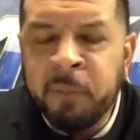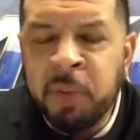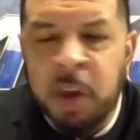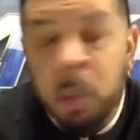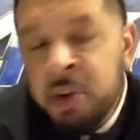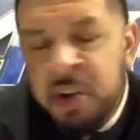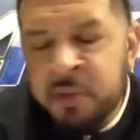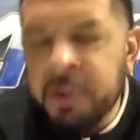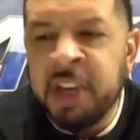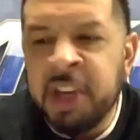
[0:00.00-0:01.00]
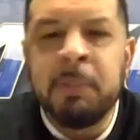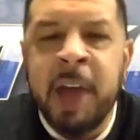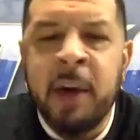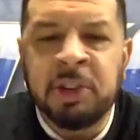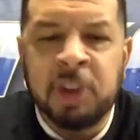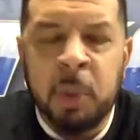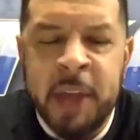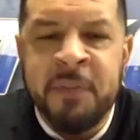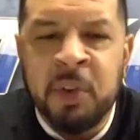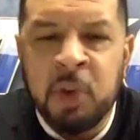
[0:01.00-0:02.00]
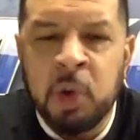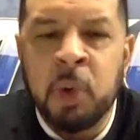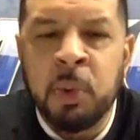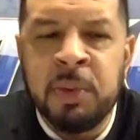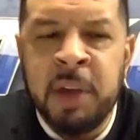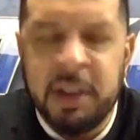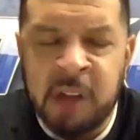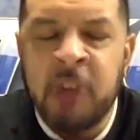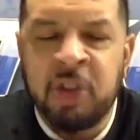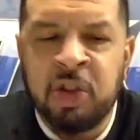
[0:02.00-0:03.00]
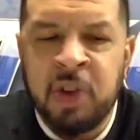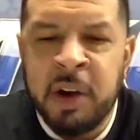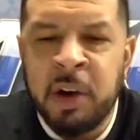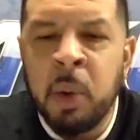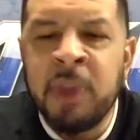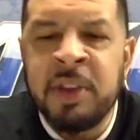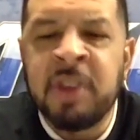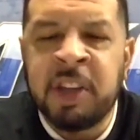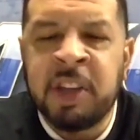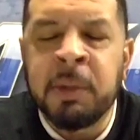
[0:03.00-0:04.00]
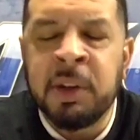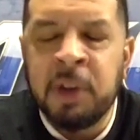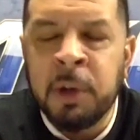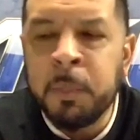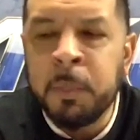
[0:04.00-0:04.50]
know, we're a different team now. And so we have to do and concentrate on what this team can do.